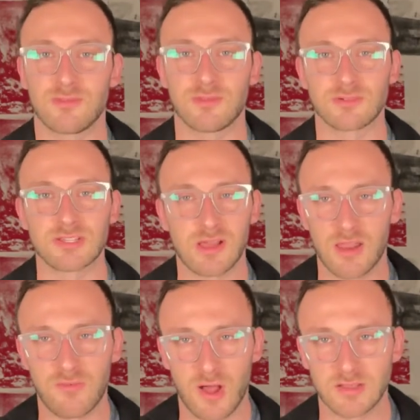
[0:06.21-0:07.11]
There was a lot
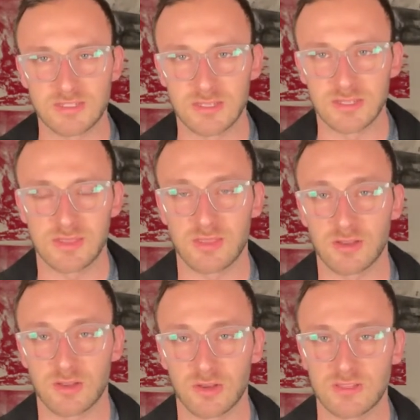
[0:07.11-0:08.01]
of volatility that
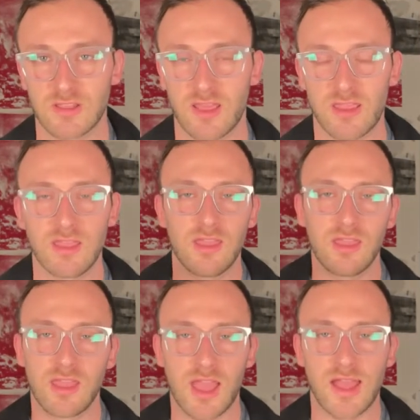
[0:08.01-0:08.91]
occurred today,
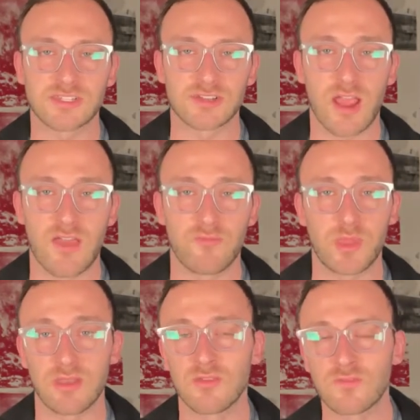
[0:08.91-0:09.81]
as there have
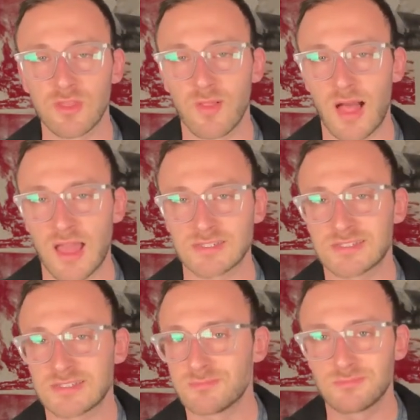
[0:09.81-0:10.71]
been for the
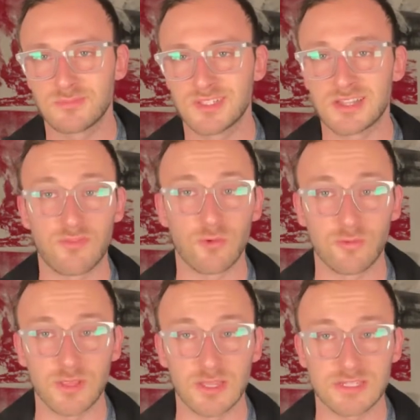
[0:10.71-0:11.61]
last several
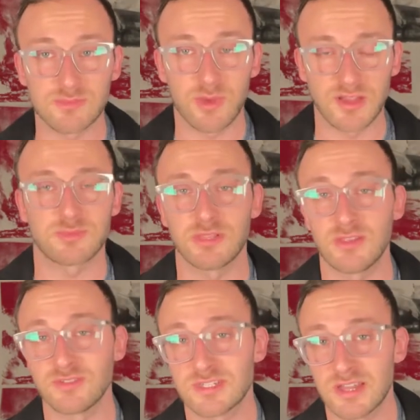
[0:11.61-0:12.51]
weeks and possibly
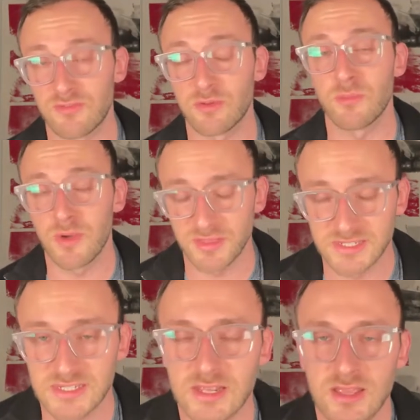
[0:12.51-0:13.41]
even several
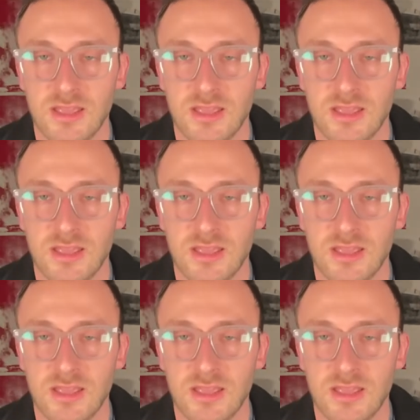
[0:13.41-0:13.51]
months.